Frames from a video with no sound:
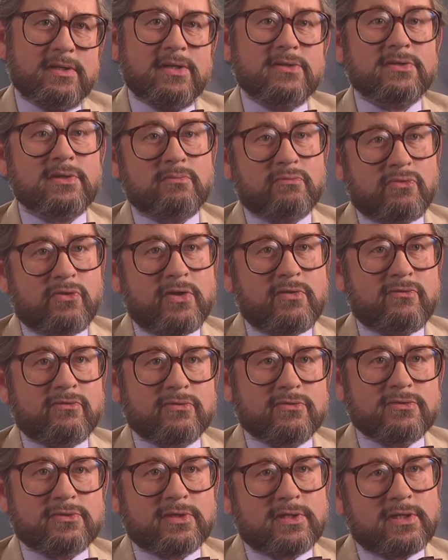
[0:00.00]
years in
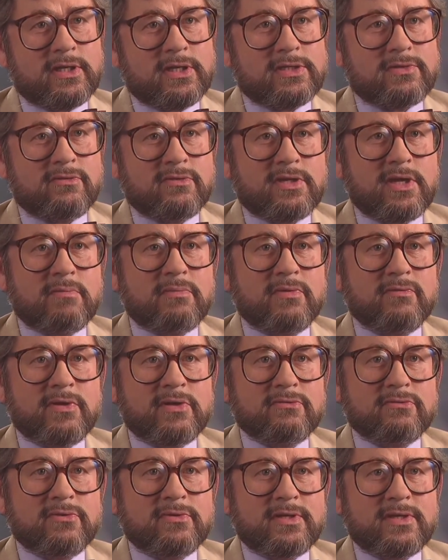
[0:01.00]
preference to the age of a couple of
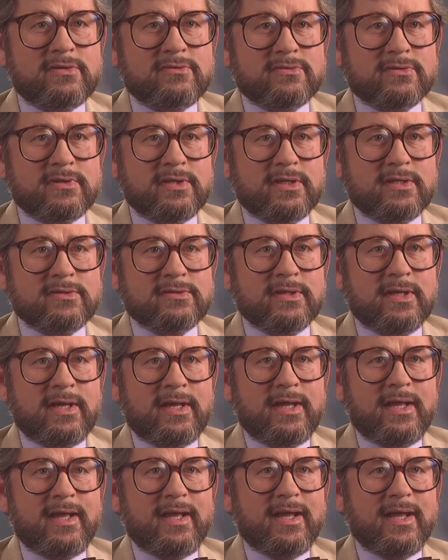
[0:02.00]
100,000 years?
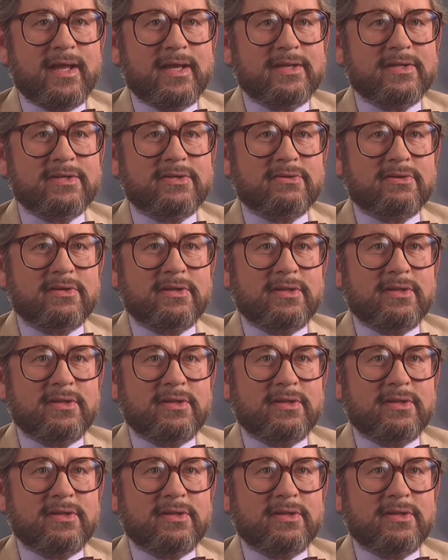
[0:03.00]
And